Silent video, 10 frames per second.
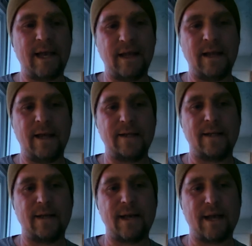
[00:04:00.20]
is taking that
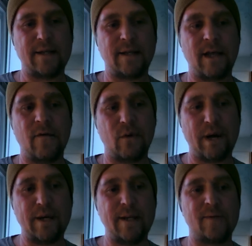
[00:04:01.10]
to the next
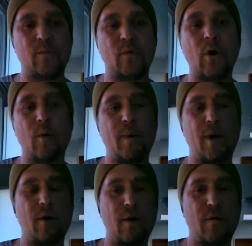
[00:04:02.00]
level in this Baroque
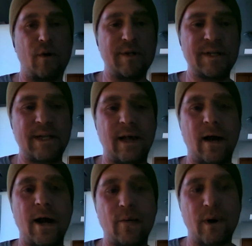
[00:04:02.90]
period versus
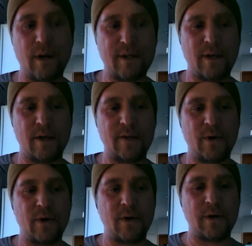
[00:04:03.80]
that high Renaissance
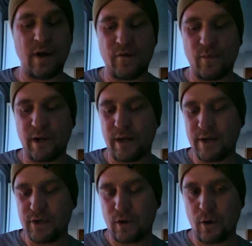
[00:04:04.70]
period of
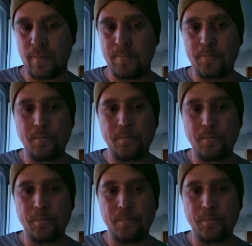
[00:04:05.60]
Michelangelo.